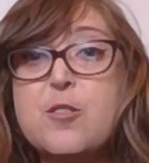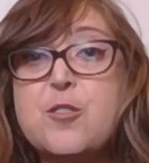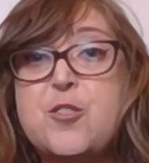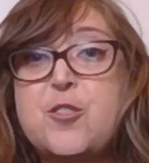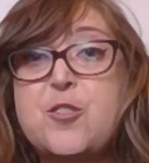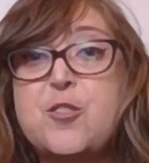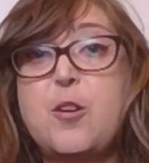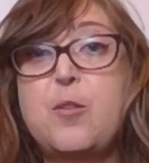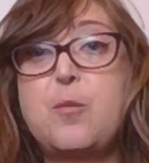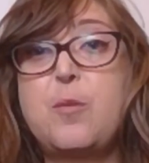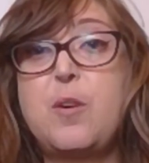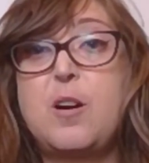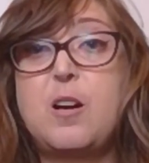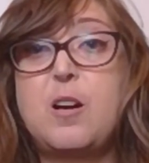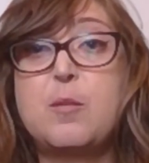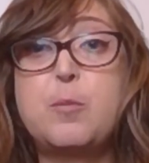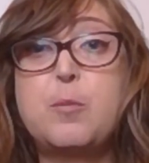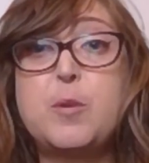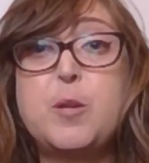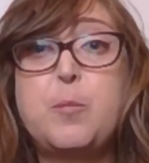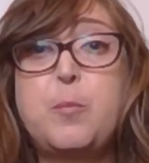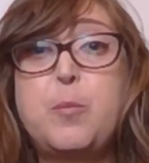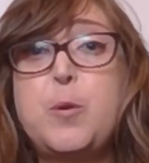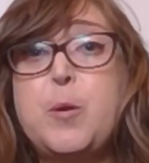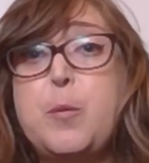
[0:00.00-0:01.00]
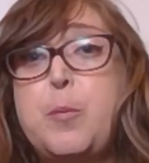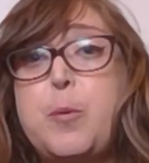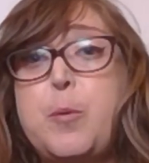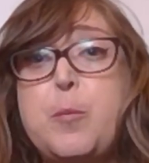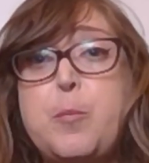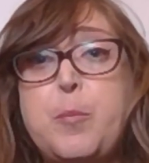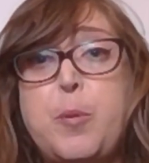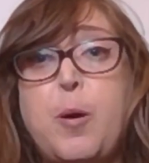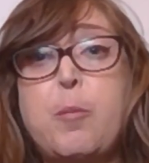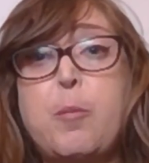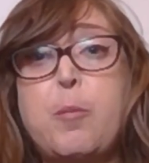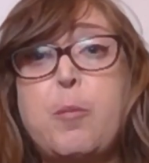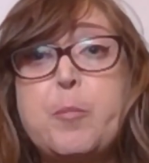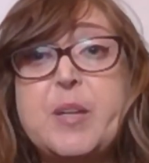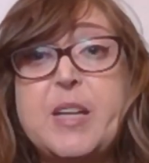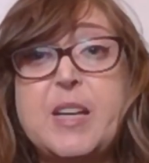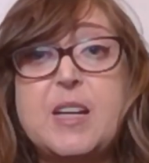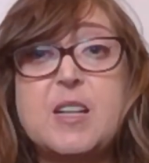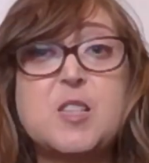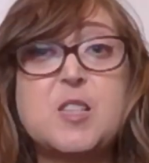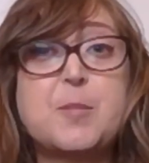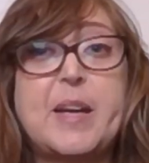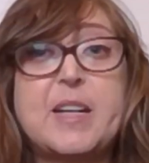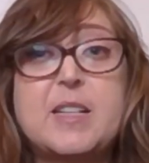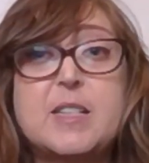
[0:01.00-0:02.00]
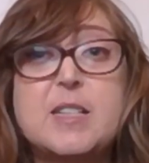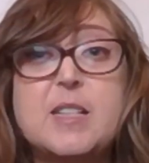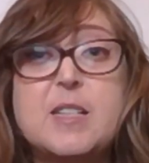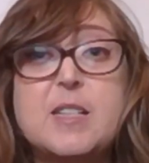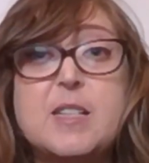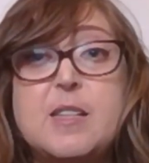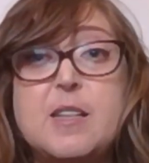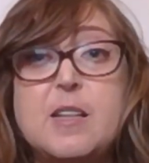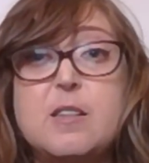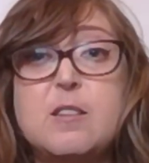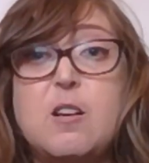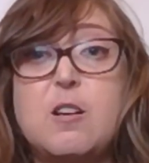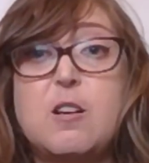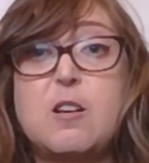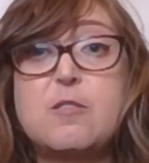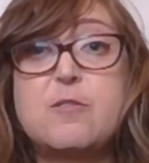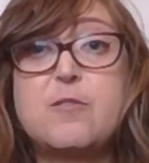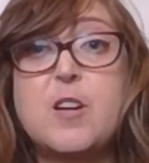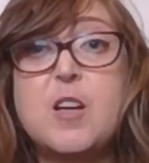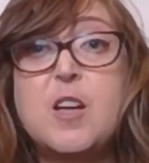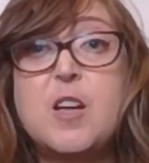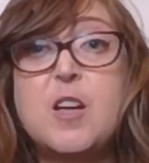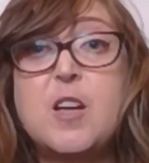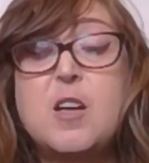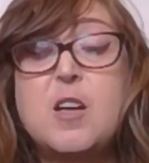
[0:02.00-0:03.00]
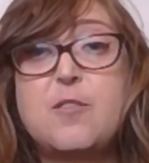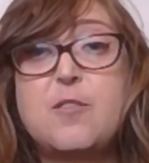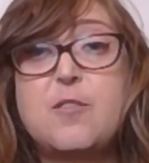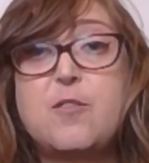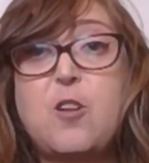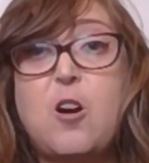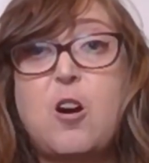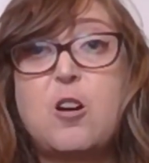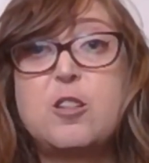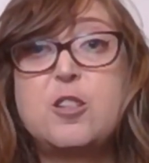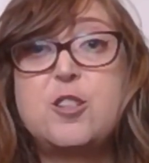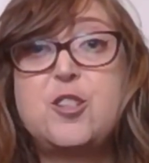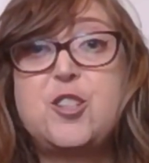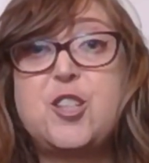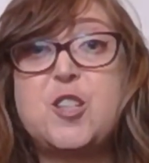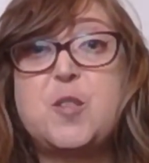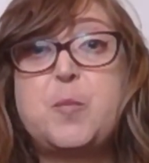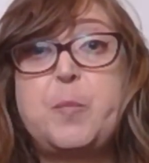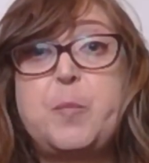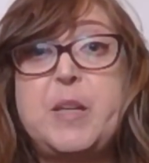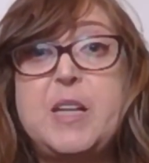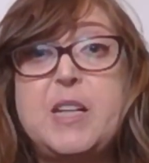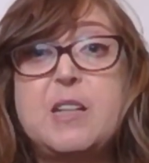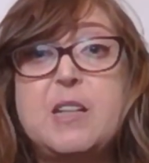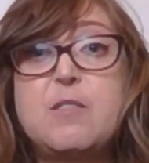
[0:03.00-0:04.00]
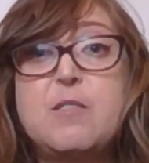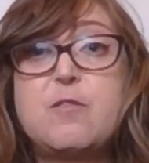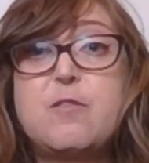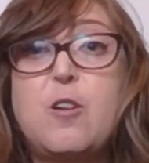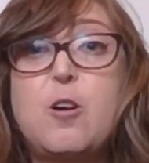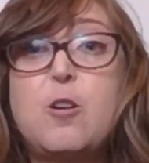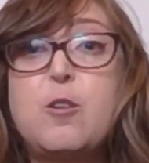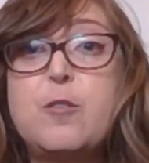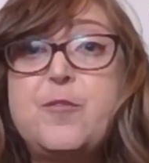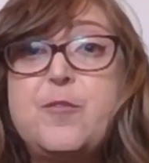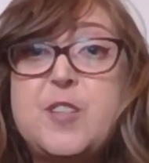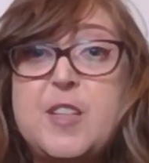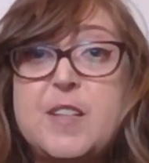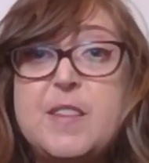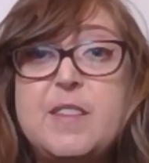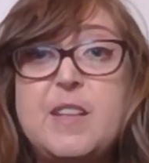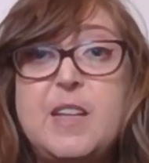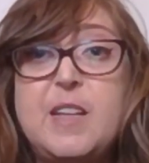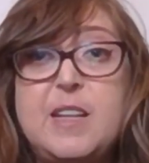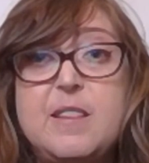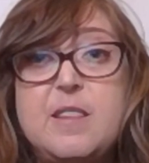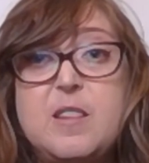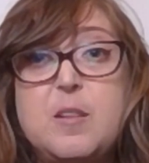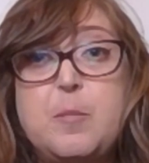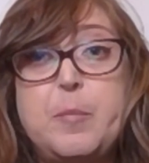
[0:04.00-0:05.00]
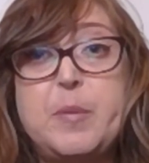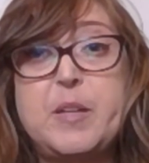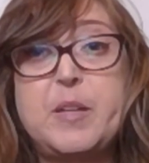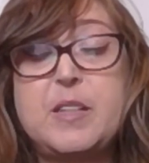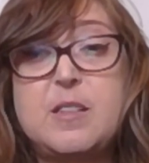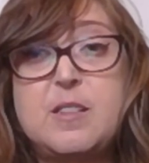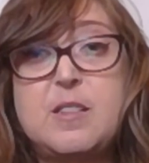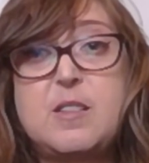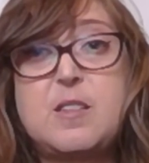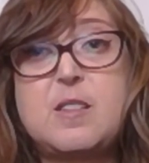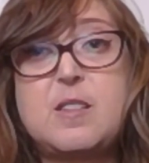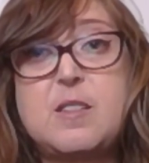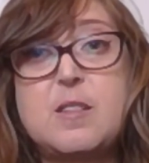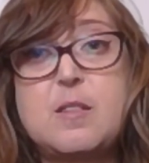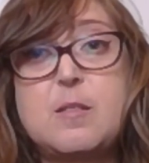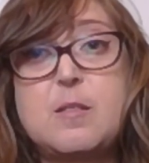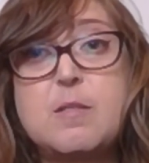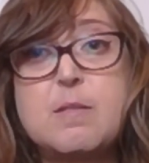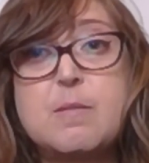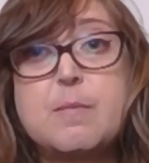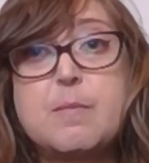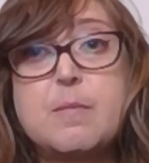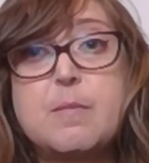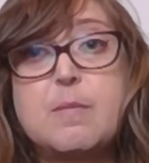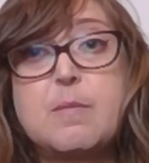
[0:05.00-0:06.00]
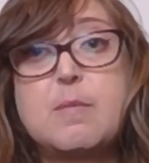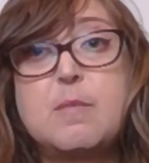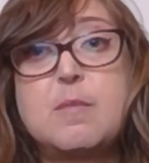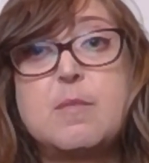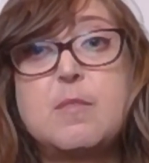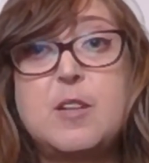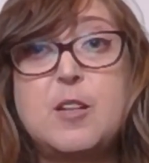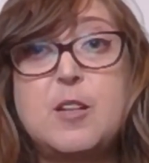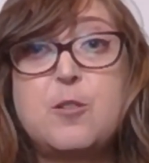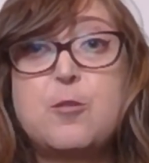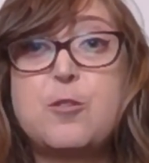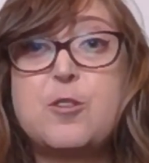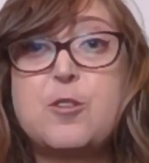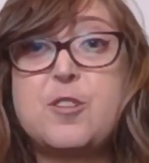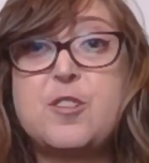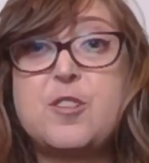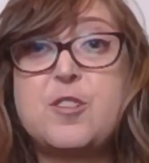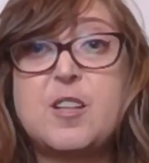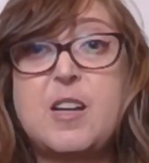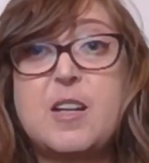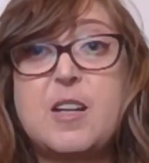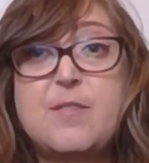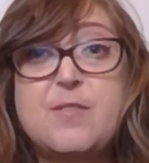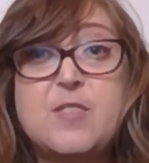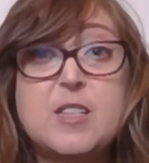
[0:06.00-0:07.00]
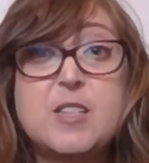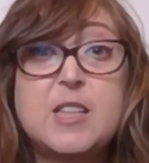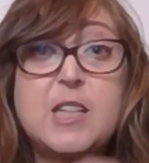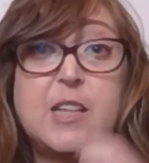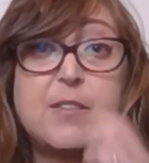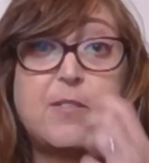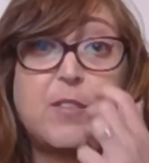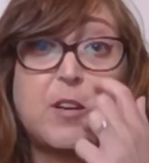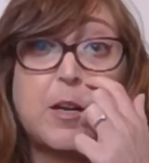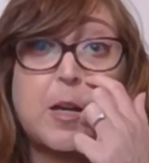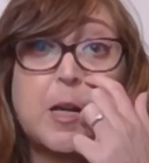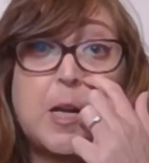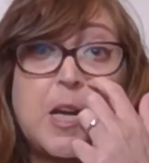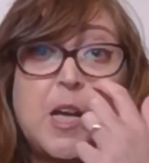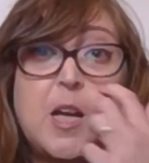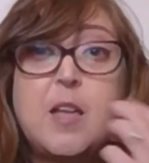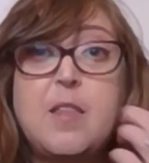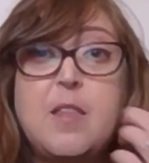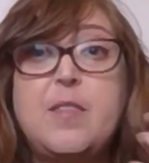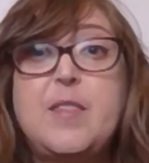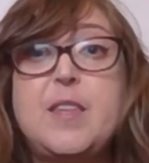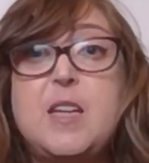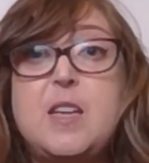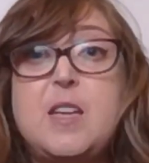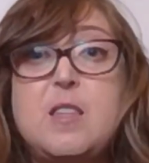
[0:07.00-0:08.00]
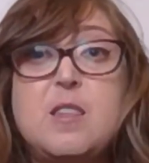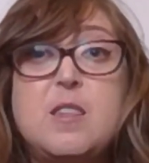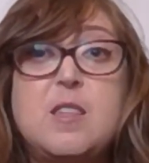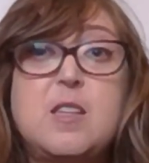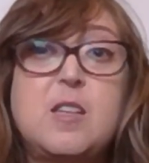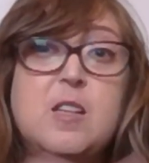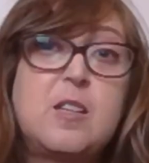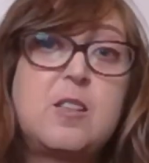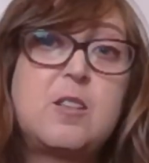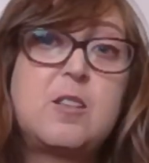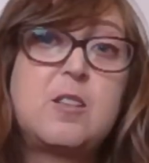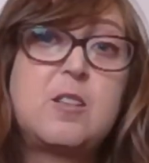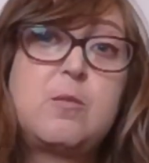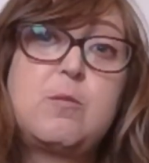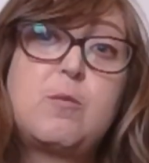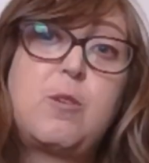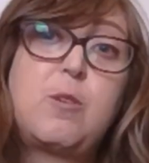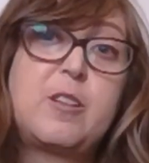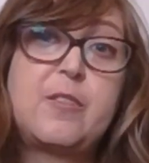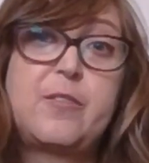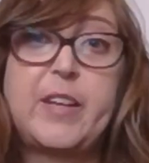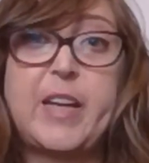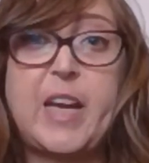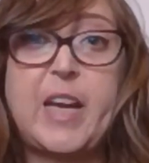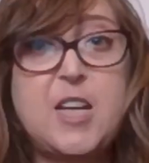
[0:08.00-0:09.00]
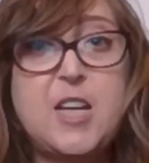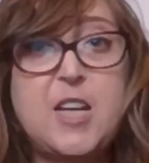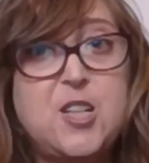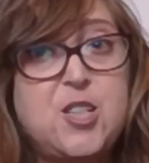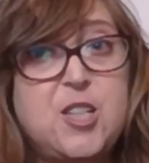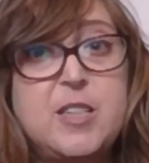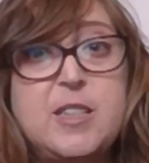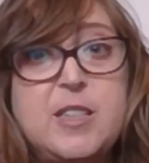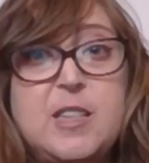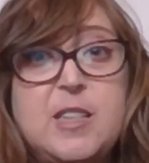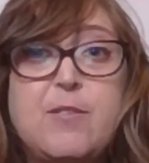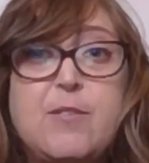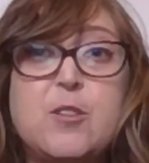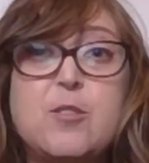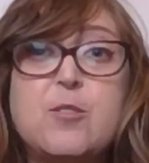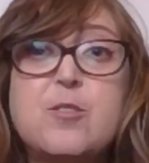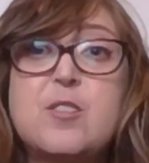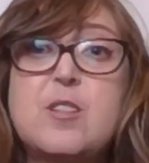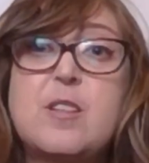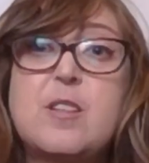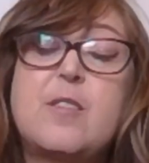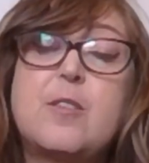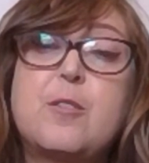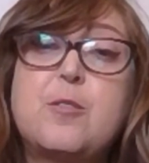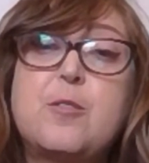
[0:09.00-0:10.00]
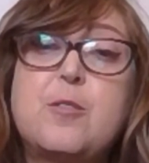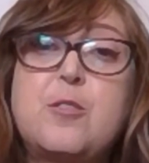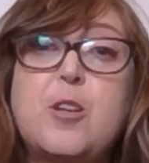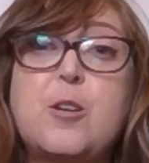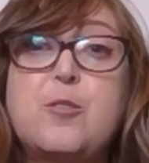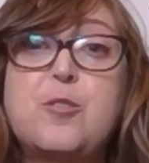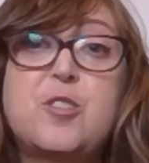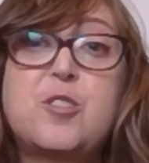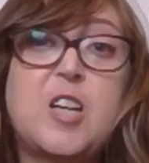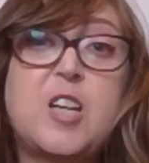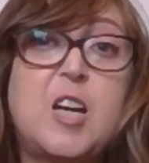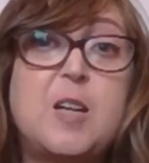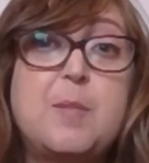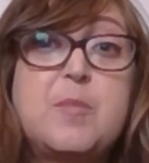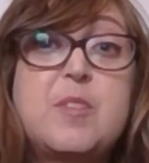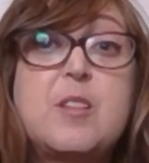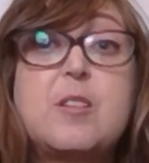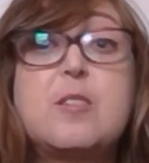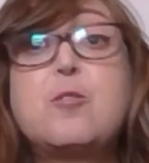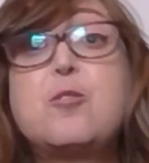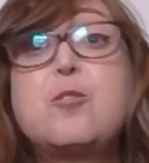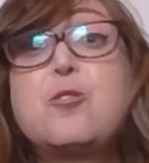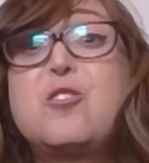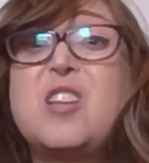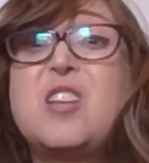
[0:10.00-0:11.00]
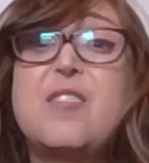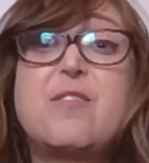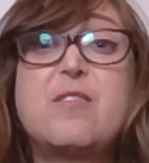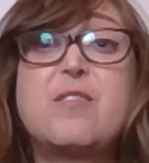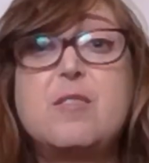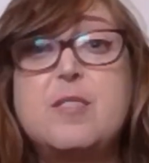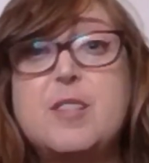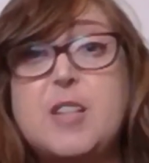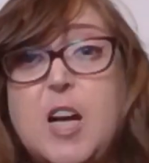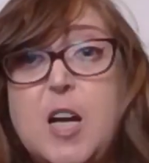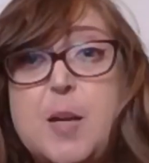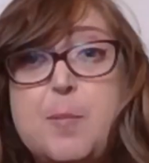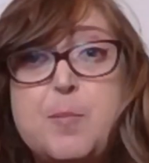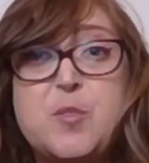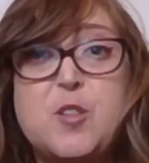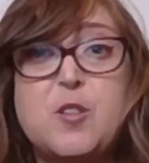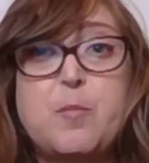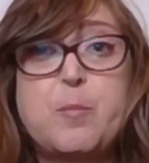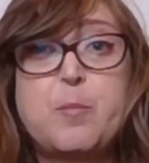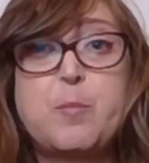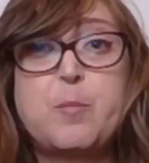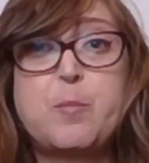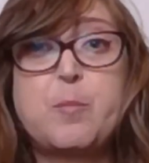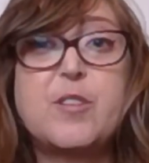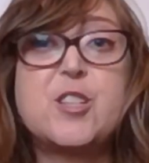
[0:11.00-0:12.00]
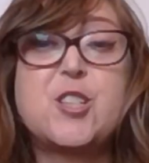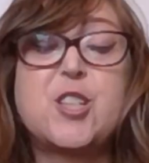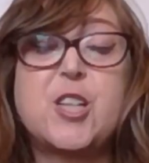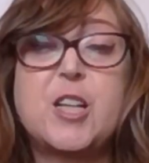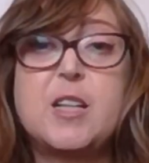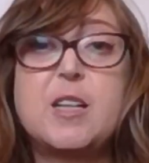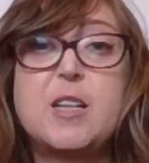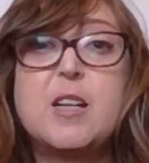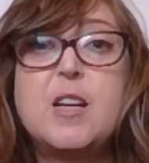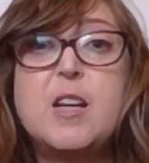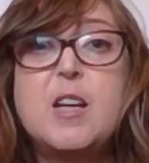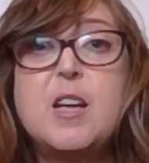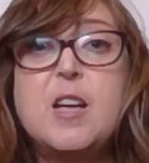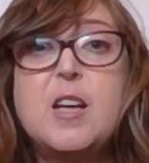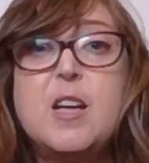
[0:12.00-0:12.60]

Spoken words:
So we would probably expect to see a lot of colleges being involved in the bids in order to kind of deliver the qualification levels and those different types of provision.